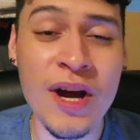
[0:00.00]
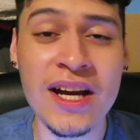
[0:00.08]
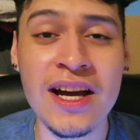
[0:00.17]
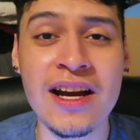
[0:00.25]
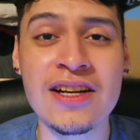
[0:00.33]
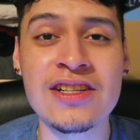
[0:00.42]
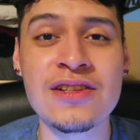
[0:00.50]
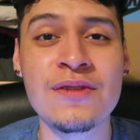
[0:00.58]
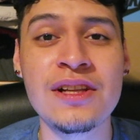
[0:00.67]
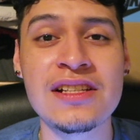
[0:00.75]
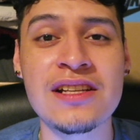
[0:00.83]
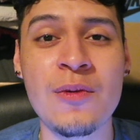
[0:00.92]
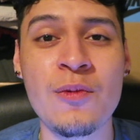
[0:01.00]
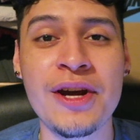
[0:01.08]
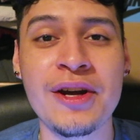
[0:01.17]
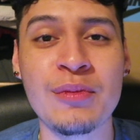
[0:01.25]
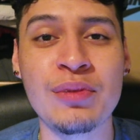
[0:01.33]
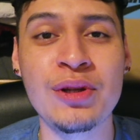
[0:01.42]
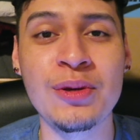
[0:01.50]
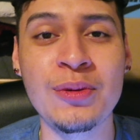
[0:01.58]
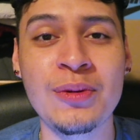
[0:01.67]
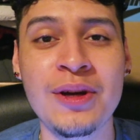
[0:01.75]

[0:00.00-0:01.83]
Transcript: Oh my god, I just realized I'm wearing blue.